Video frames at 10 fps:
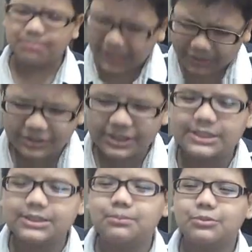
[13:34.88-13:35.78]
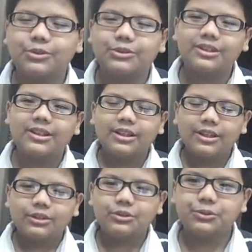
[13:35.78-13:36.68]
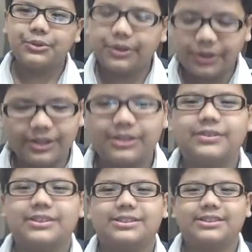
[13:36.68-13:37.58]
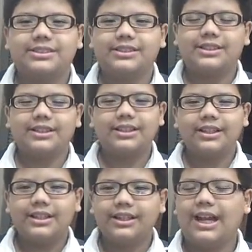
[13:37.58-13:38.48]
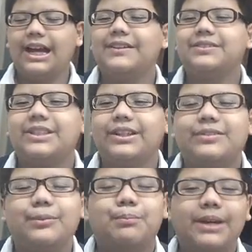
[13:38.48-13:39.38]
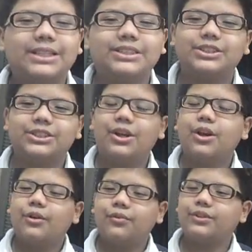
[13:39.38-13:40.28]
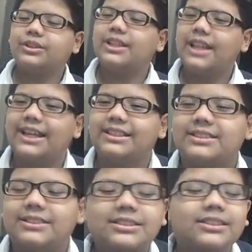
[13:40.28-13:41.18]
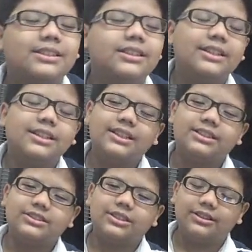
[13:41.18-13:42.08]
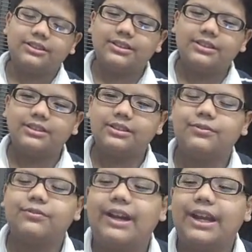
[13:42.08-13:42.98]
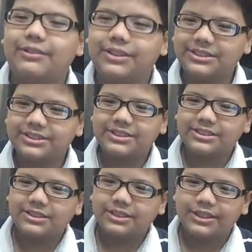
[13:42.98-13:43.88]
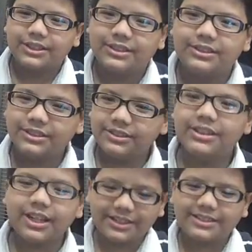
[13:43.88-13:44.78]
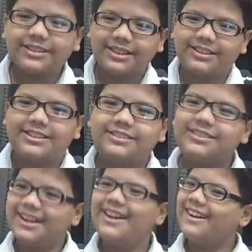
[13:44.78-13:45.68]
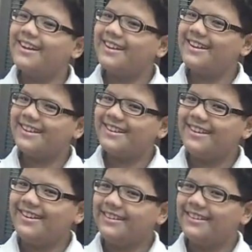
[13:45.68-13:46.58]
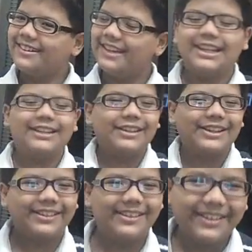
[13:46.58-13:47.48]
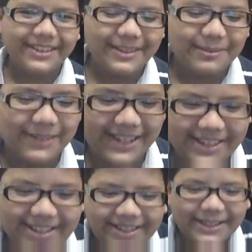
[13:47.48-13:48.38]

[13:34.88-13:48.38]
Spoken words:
microorganism known to all of us. I have saved the best for the last. It's called the virus. Dun dun dun. Anyway, back.